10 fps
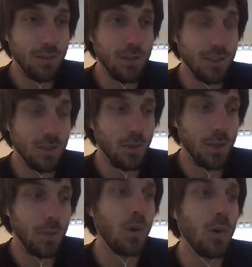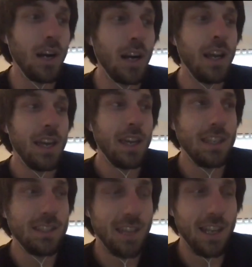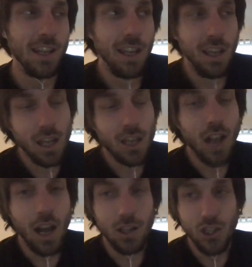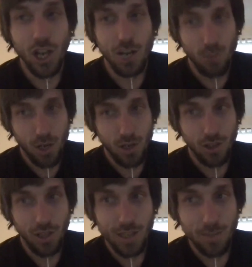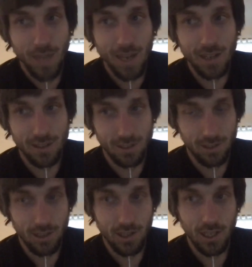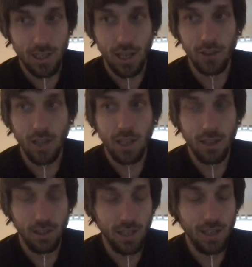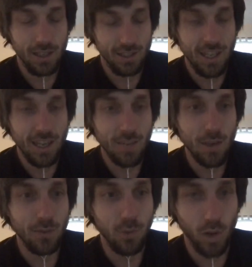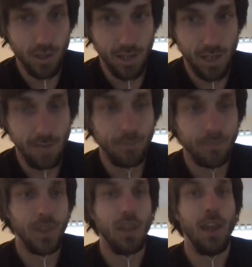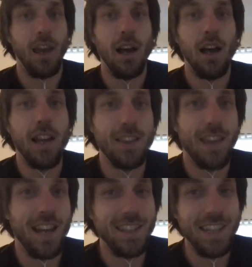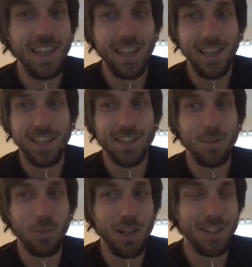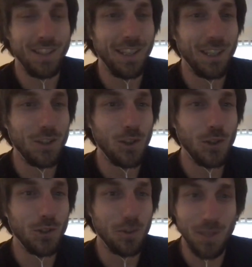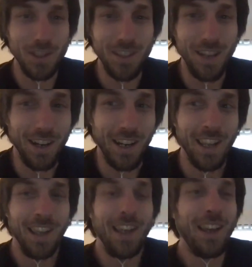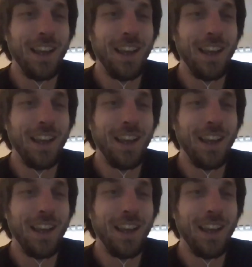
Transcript: the Supreme Court, he said, John Marshall has made his decision. Now let us see him enforce it. And the idea is the president controls the military. The